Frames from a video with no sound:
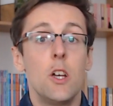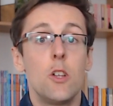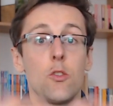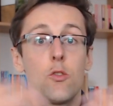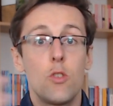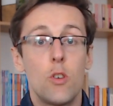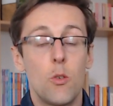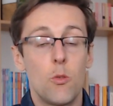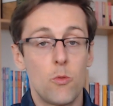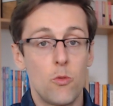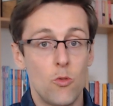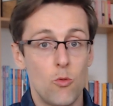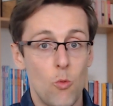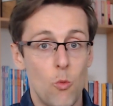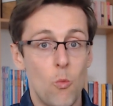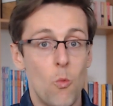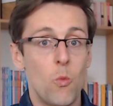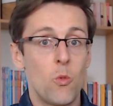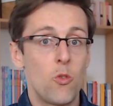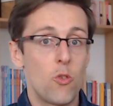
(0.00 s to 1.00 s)
to,
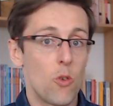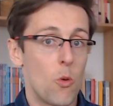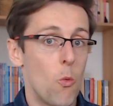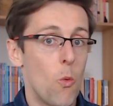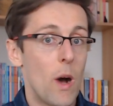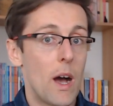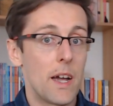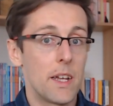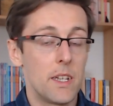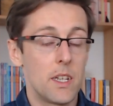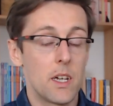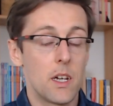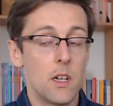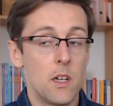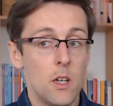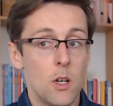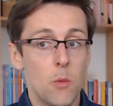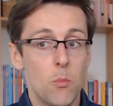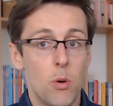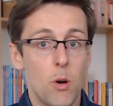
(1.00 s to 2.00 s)
to, to a wider
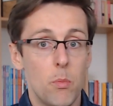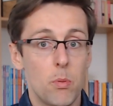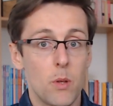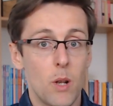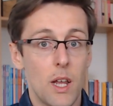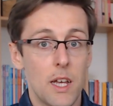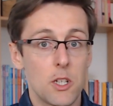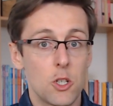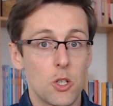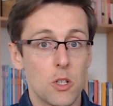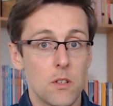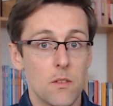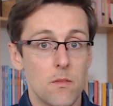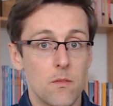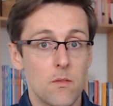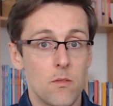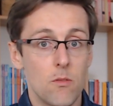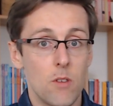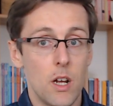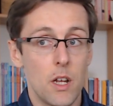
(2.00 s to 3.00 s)
population,
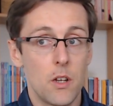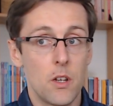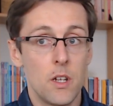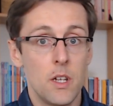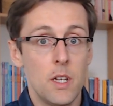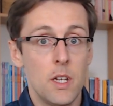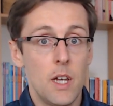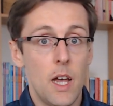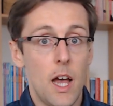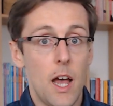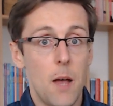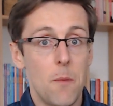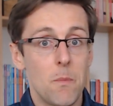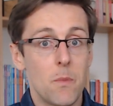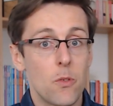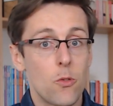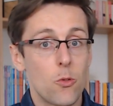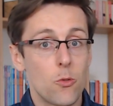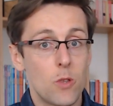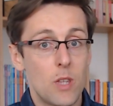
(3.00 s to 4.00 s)
right?
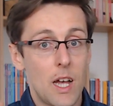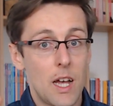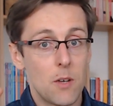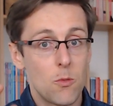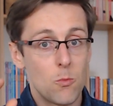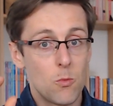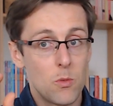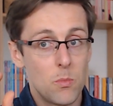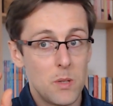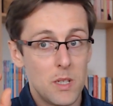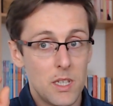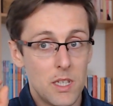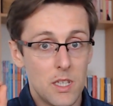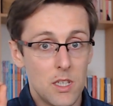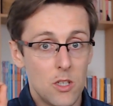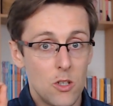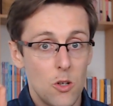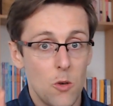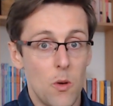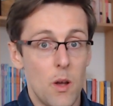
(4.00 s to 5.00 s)
Um, so that would be,
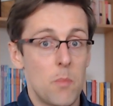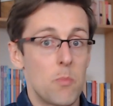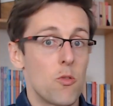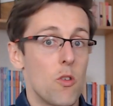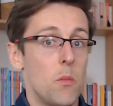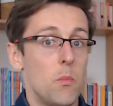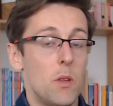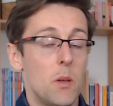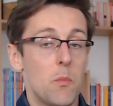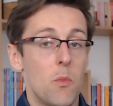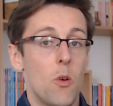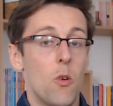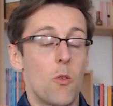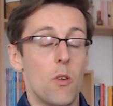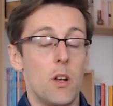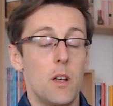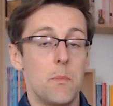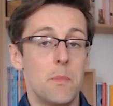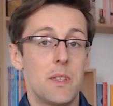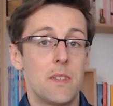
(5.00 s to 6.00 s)
you know, a problem or
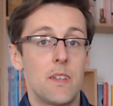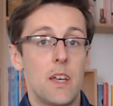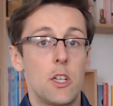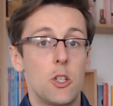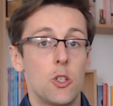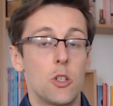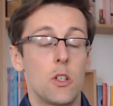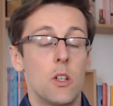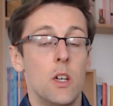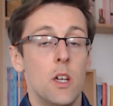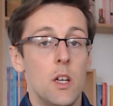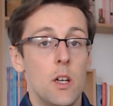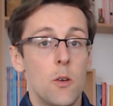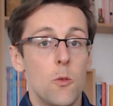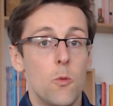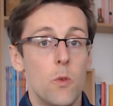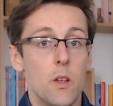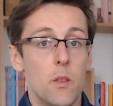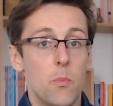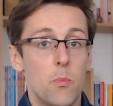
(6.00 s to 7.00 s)
a limitation
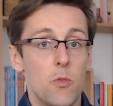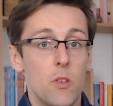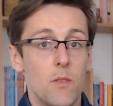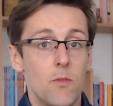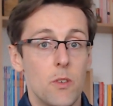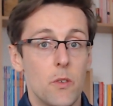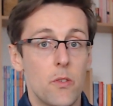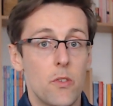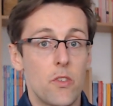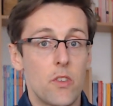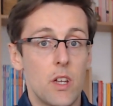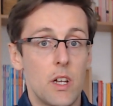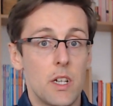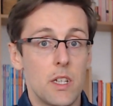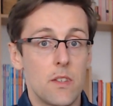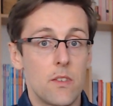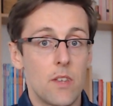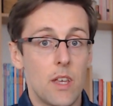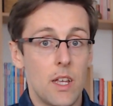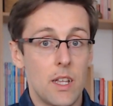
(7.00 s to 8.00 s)
with previous
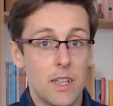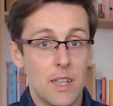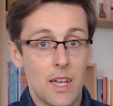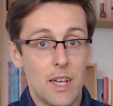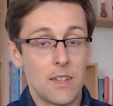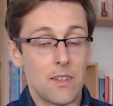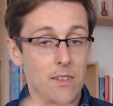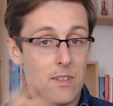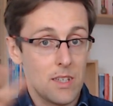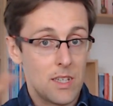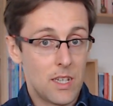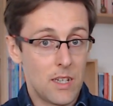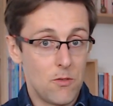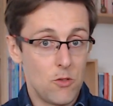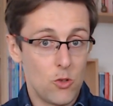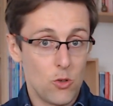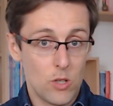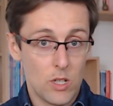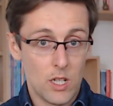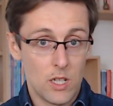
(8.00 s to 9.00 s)
studies, and that
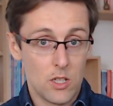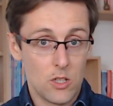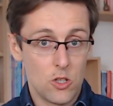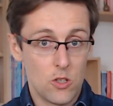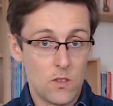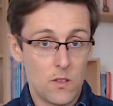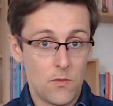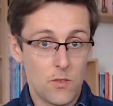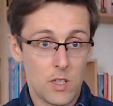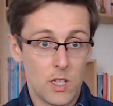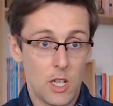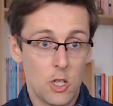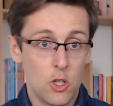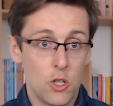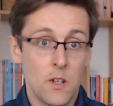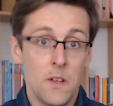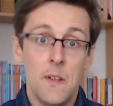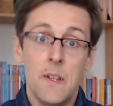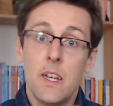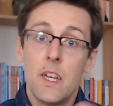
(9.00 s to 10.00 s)
gives you another justification.
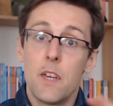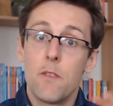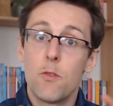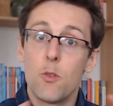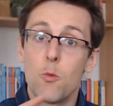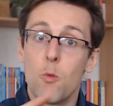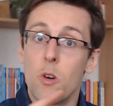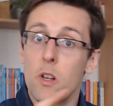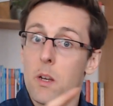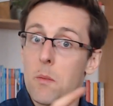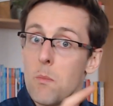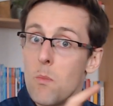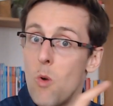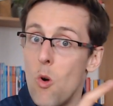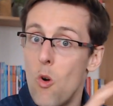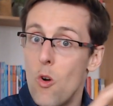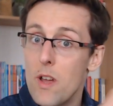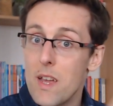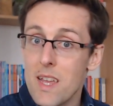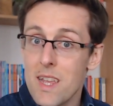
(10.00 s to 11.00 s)
If you want a
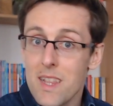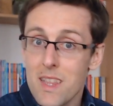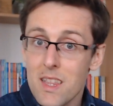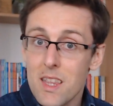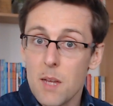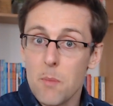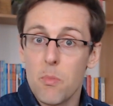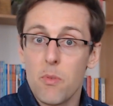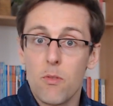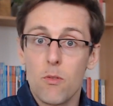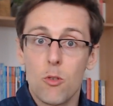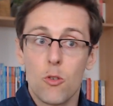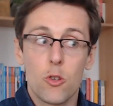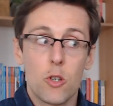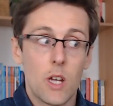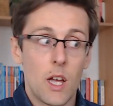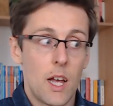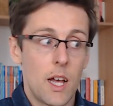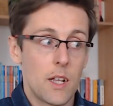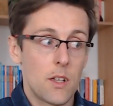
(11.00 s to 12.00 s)
more in-depth
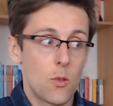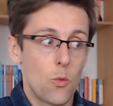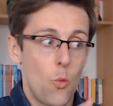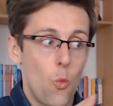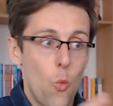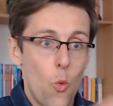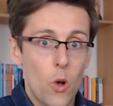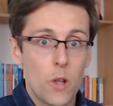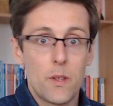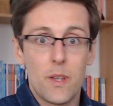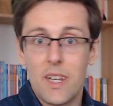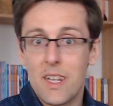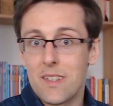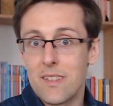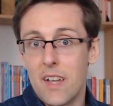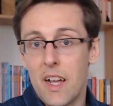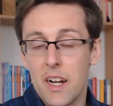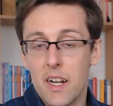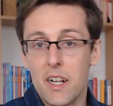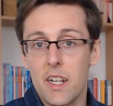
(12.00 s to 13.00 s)
look at what
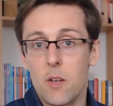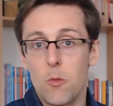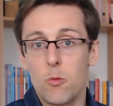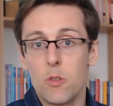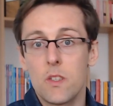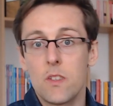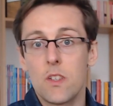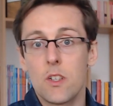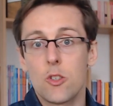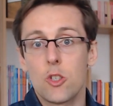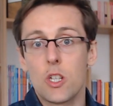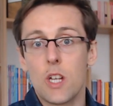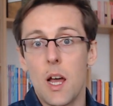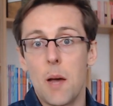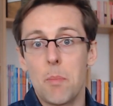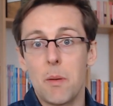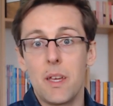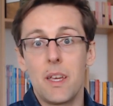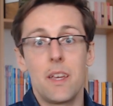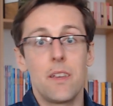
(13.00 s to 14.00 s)
exactly a research
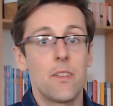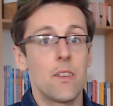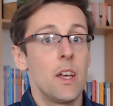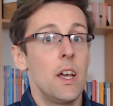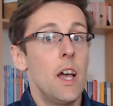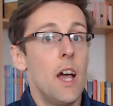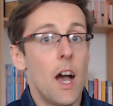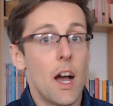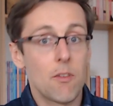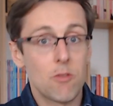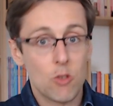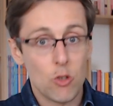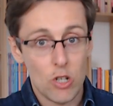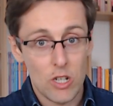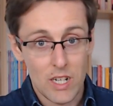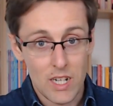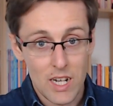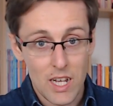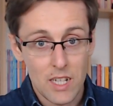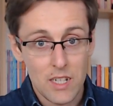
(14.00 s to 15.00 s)
gap is, I've got
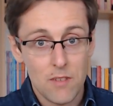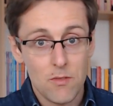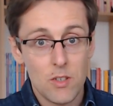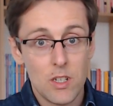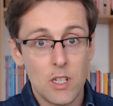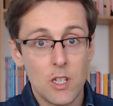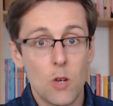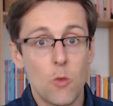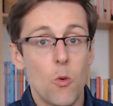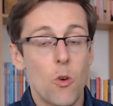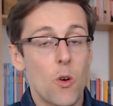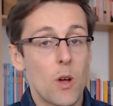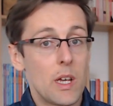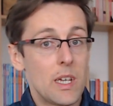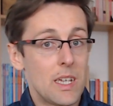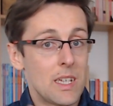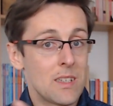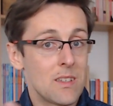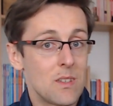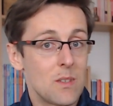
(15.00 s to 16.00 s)
another video where I
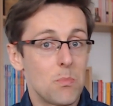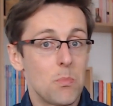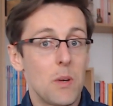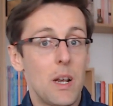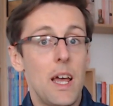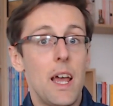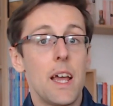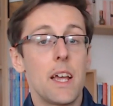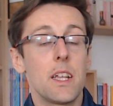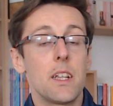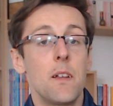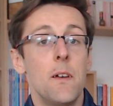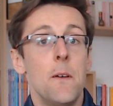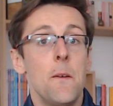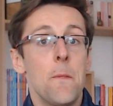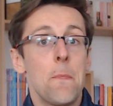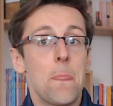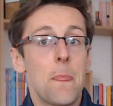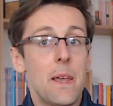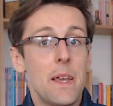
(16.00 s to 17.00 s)
explain
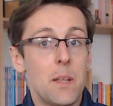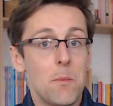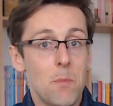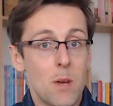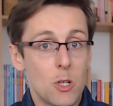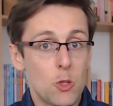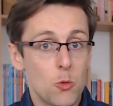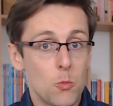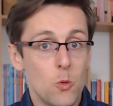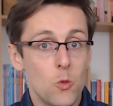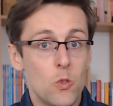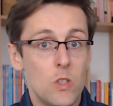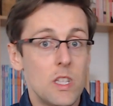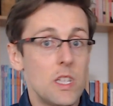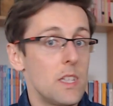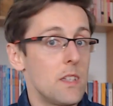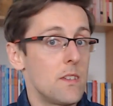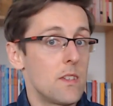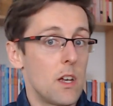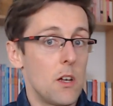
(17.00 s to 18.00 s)
in much more
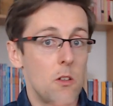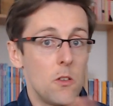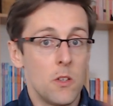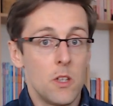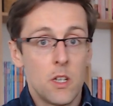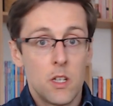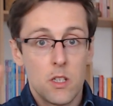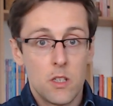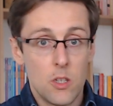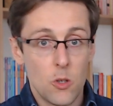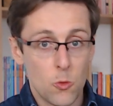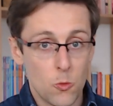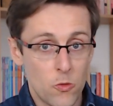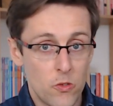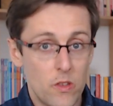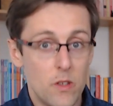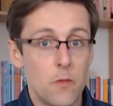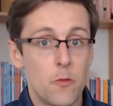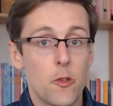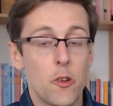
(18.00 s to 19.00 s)
detail those
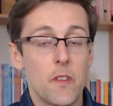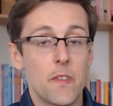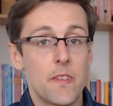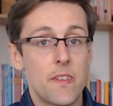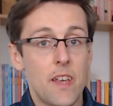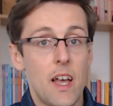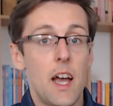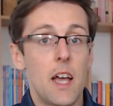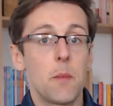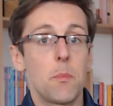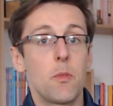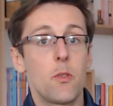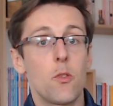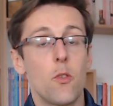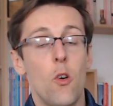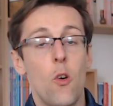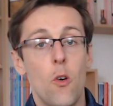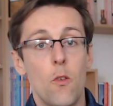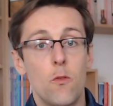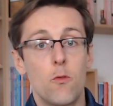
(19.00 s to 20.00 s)
different types
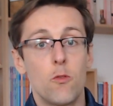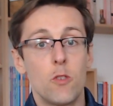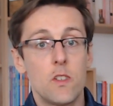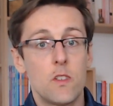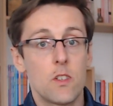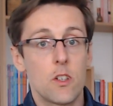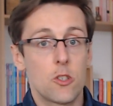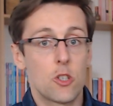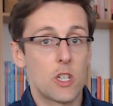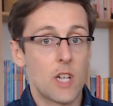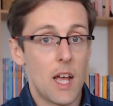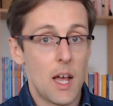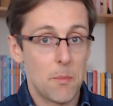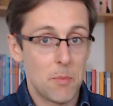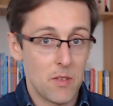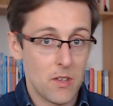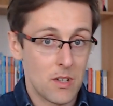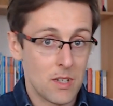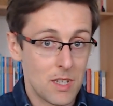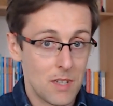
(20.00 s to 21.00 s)
of research
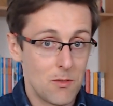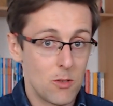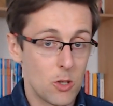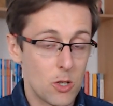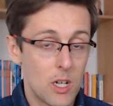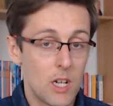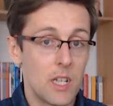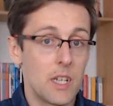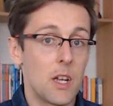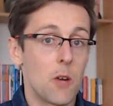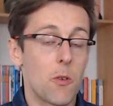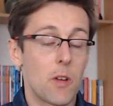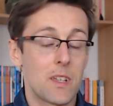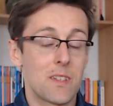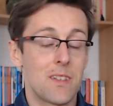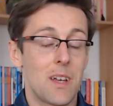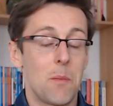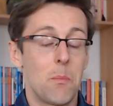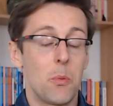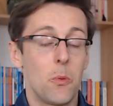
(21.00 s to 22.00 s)
gaps and give you clear
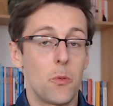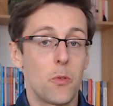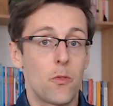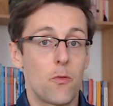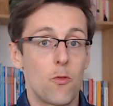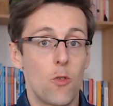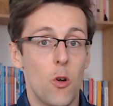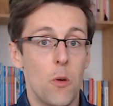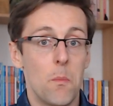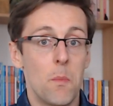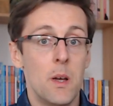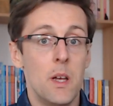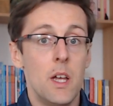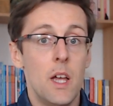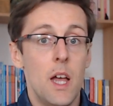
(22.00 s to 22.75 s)
examples from